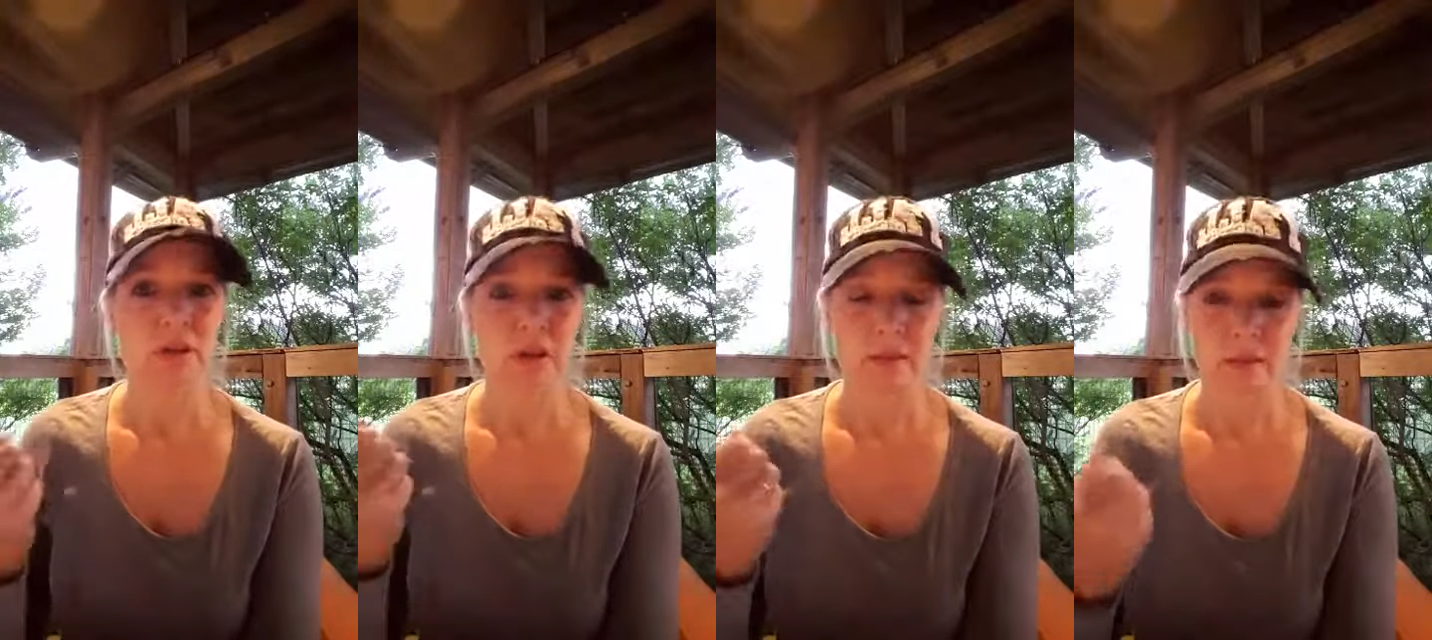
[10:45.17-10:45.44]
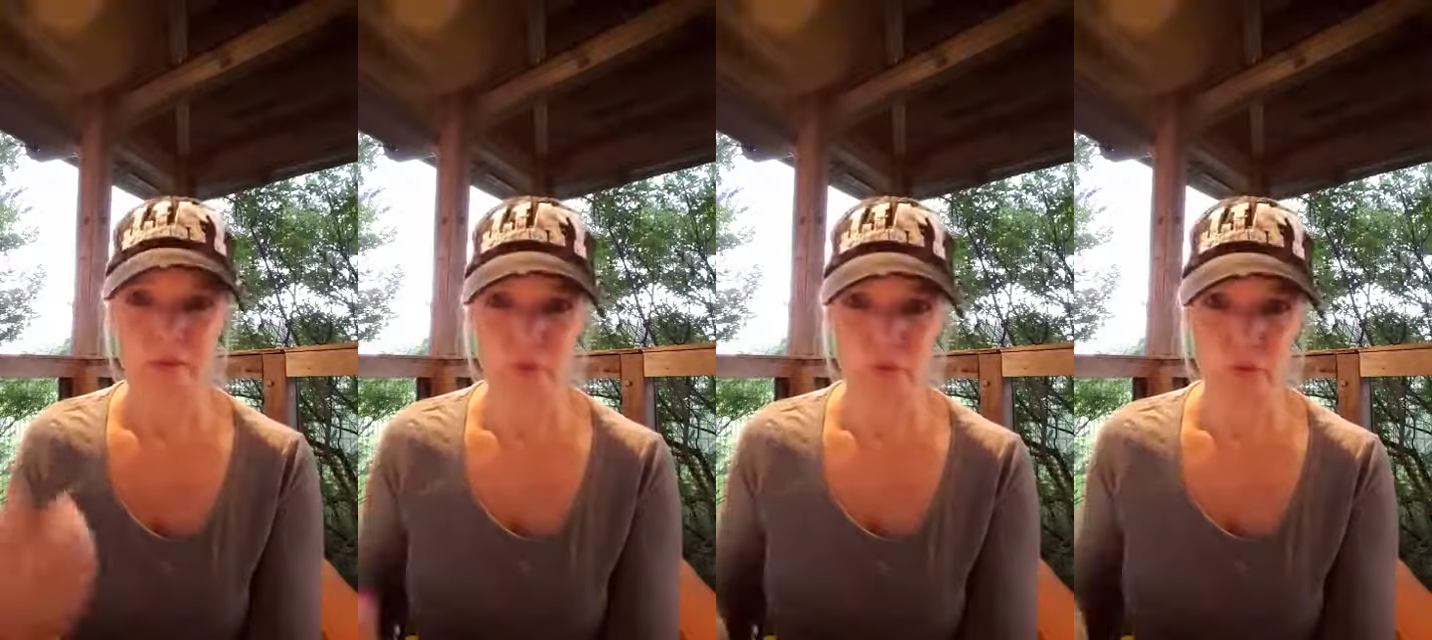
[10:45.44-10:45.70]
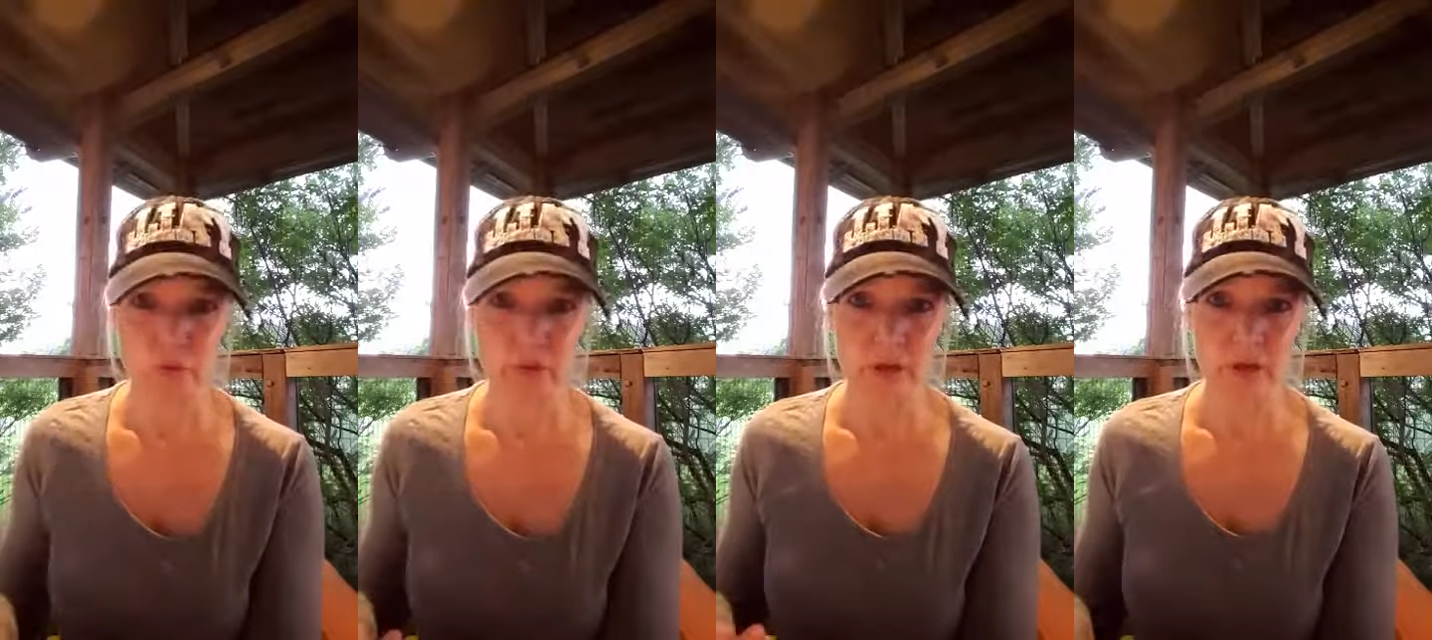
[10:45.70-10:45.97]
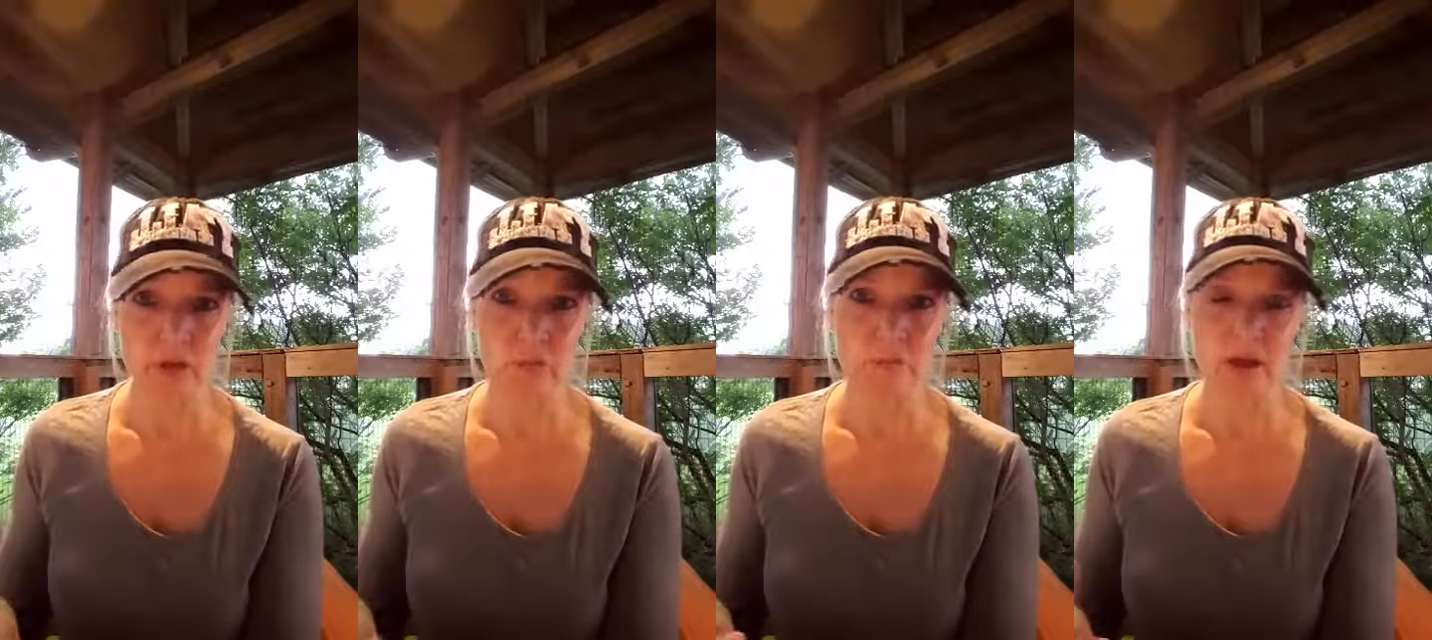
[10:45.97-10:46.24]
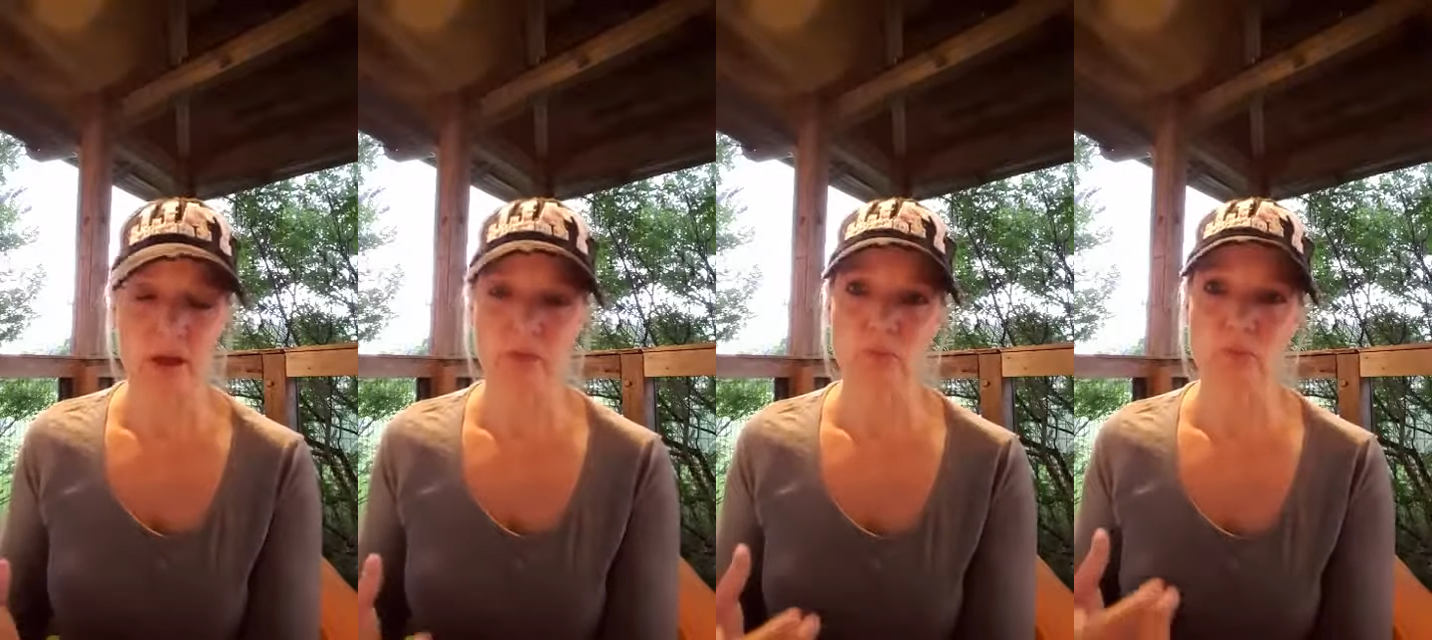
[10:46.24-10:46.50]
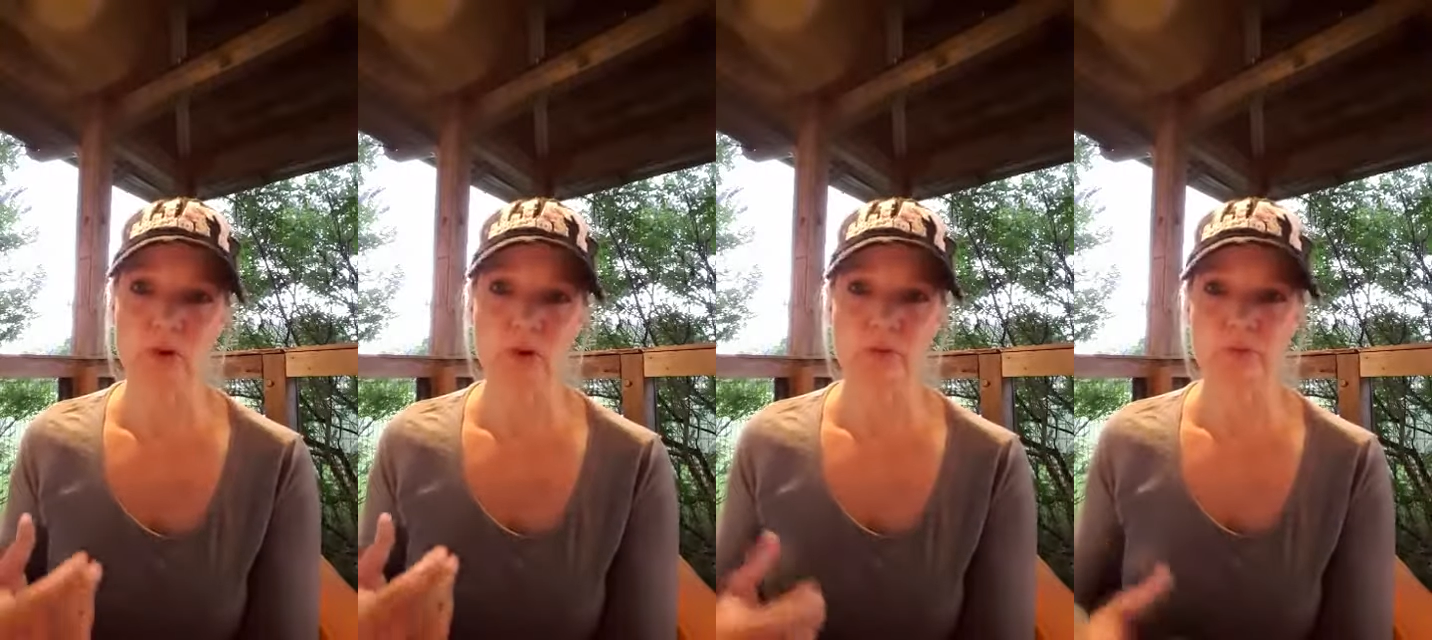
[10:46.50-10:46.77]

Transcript: and then throw that in your bath water